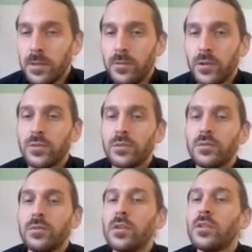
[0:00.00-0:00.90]
You want
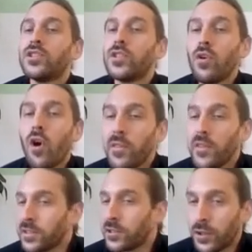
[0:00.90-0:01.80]
to show all the
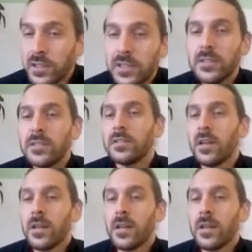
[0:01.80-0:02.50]
uncertainties